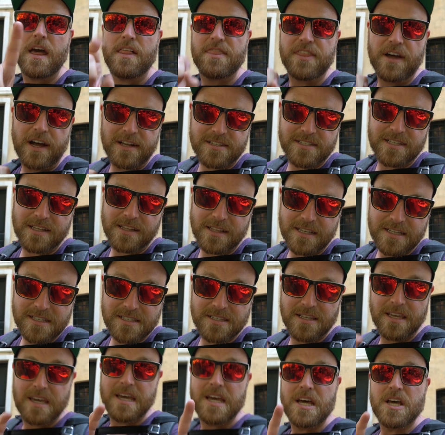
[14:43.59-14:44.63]
thoughts at
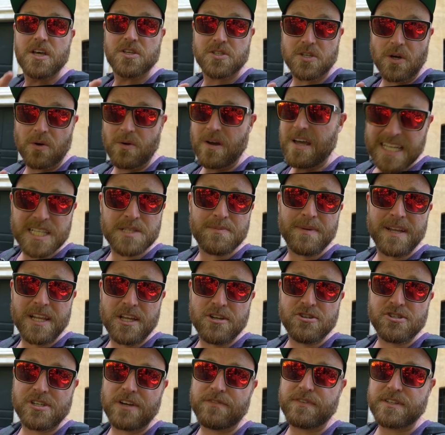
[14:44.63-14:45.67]
least. So it's made a
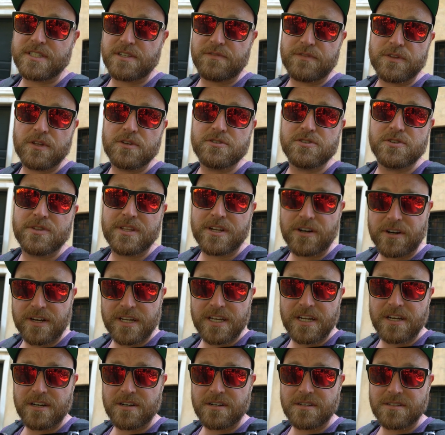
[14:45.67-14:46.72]
huge difference. And for those of you that are
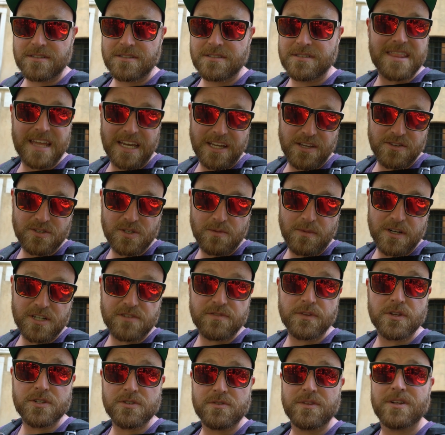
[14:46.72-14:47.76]
here, thank you so much.
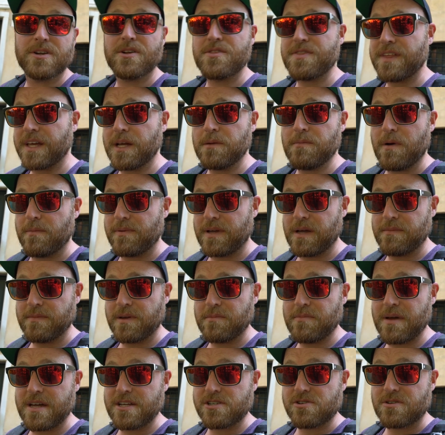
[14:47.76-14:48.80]
For those of you that are thinking about
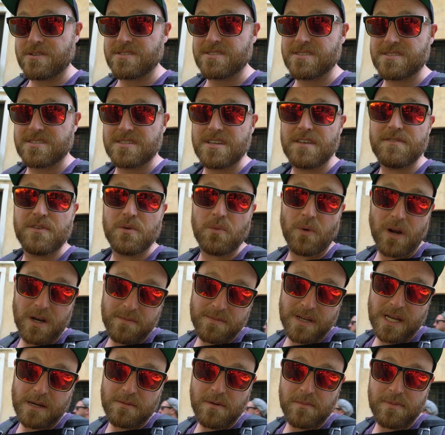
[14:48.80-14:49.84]
becoming patrons, if you want to
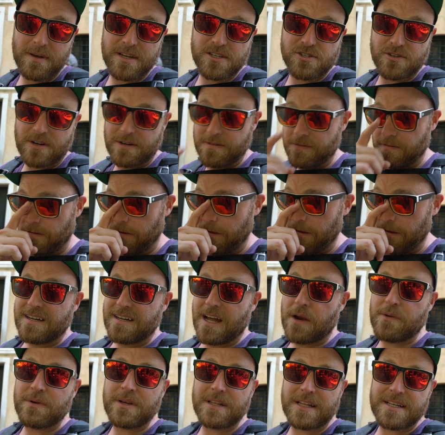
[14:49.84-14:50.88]
become a patron,
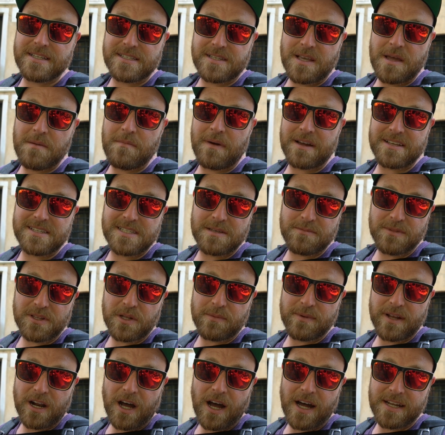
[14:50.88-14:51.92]
I realize it might seem a
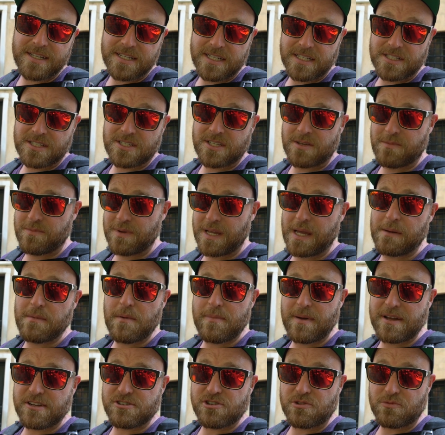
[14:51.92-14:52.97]
little bit odd to become
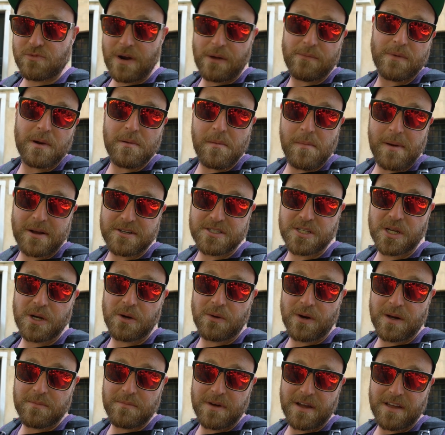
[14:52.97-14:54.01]
a patron right when I'm about to
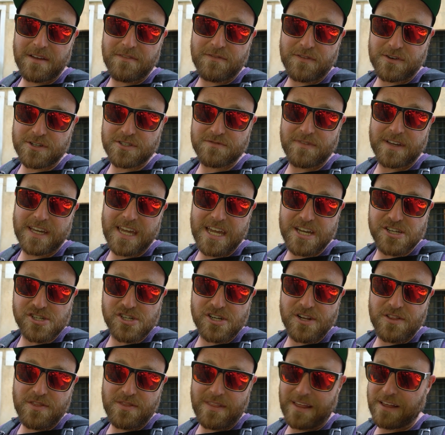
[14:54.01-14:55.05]
go on my first
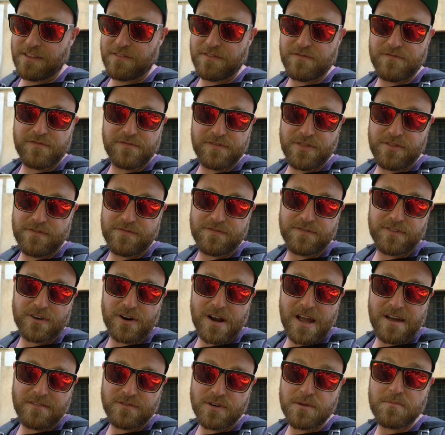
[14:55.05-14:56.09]
vacation in like
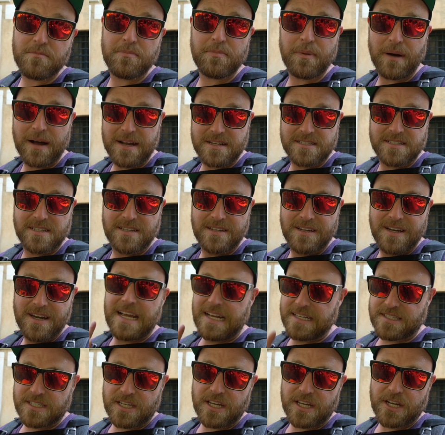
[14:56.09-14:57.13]
forever, but
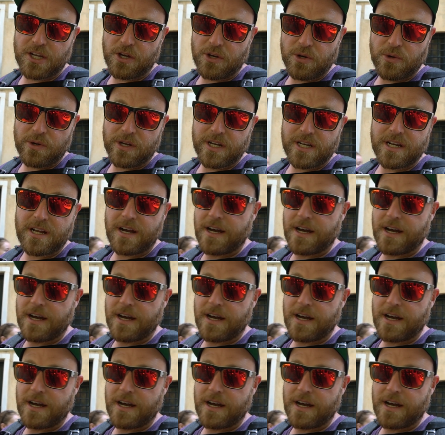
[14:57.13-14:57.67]
it's going to go to a good